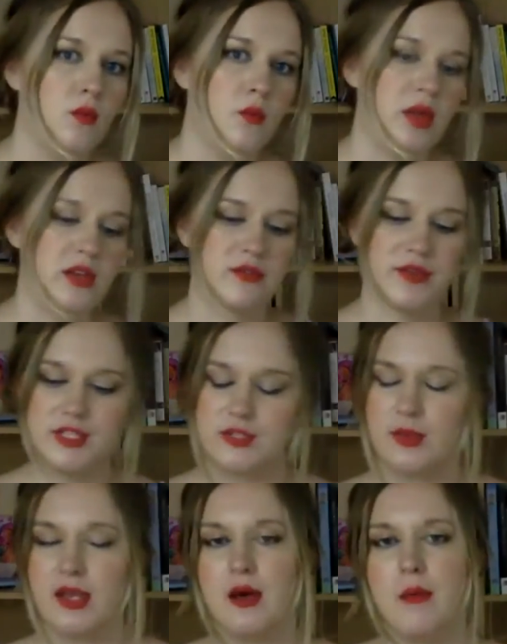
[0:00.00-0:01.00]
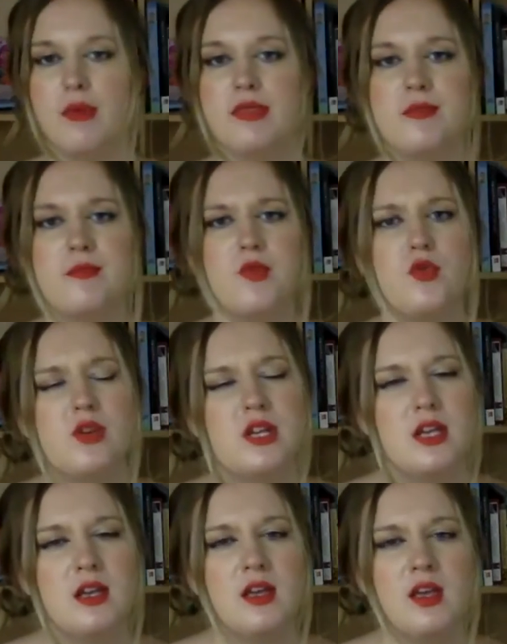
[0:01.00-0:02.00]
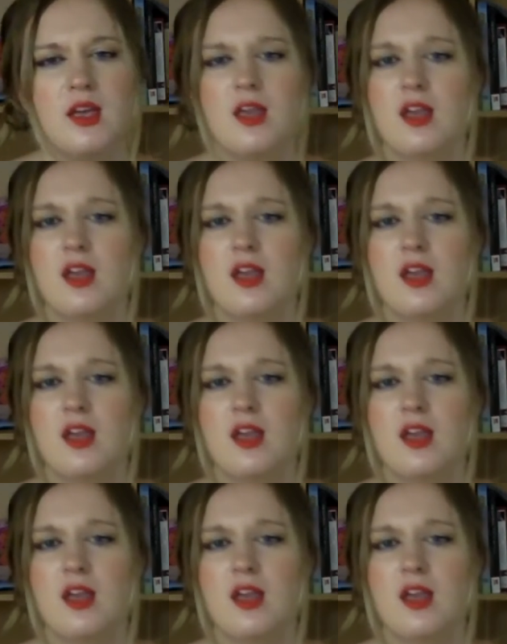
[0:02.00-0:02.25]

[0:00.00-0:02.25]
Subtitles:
when you first wake up in the morning,